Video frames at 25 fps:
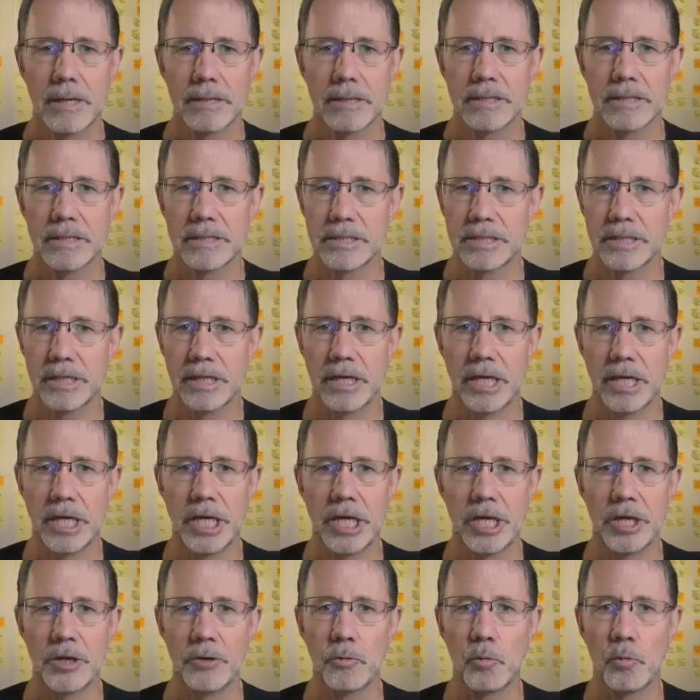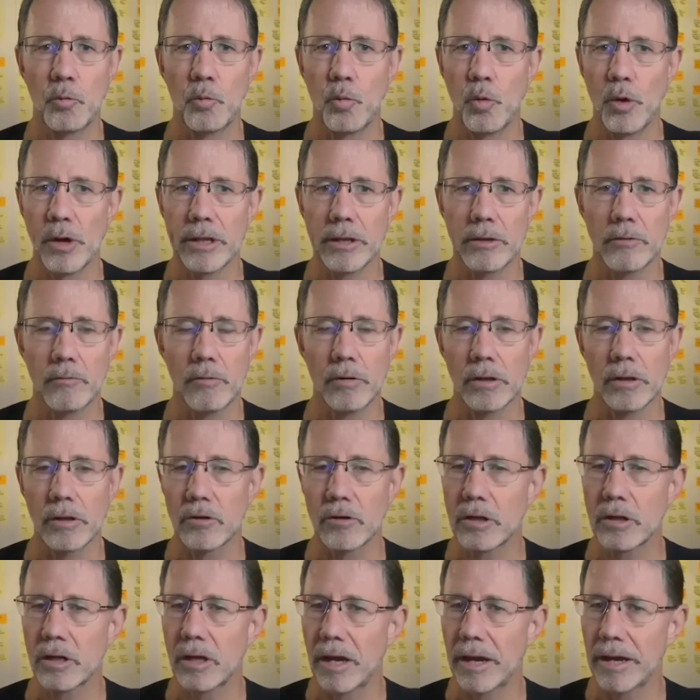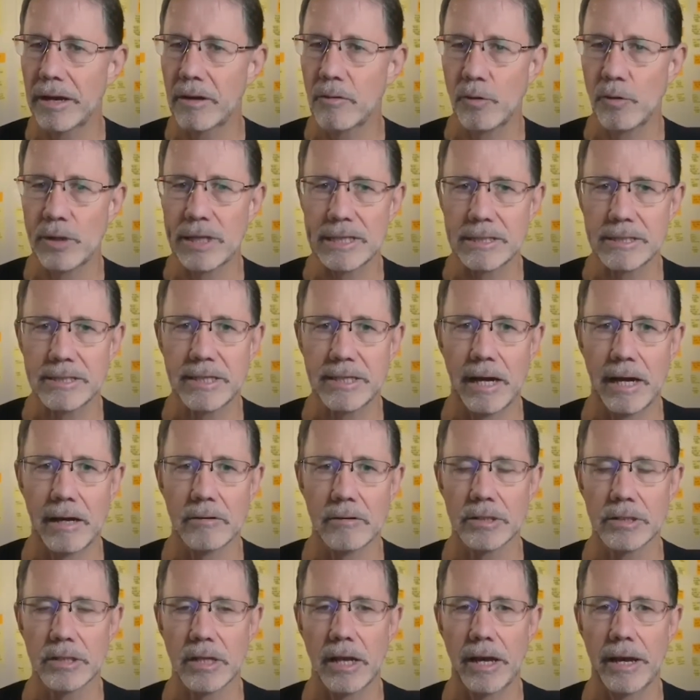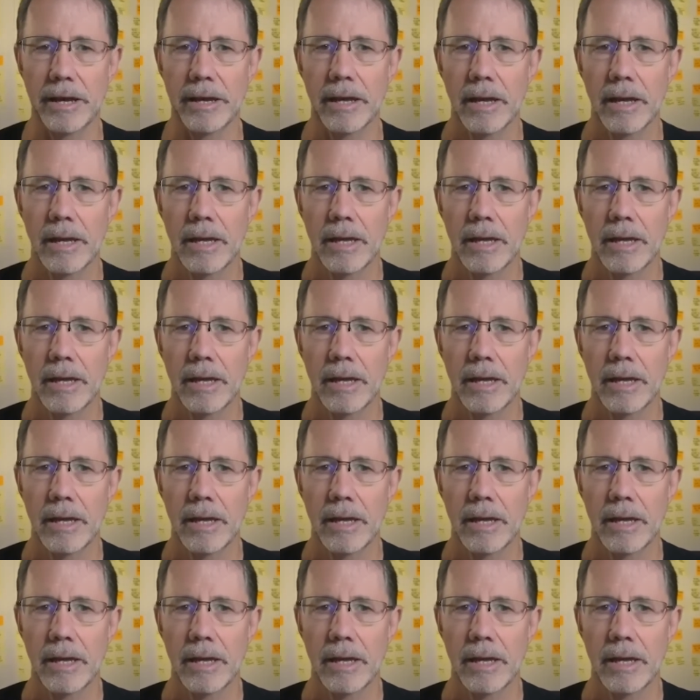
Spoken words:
to see what it will look like, what it sounds like.